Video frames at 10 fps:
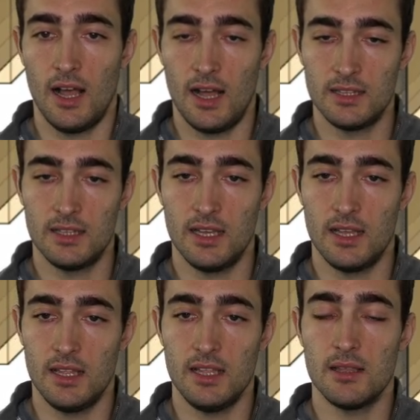and
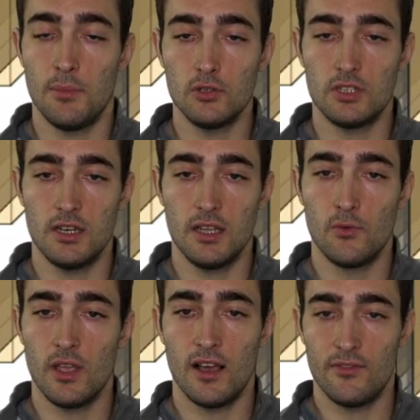in the bottleneck
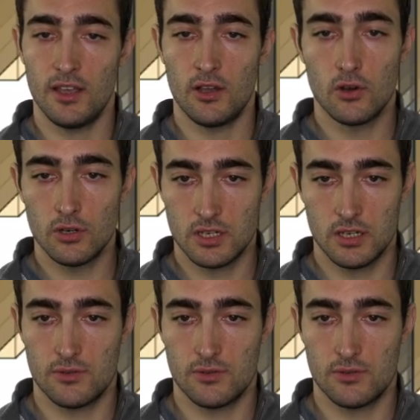we have the coarsest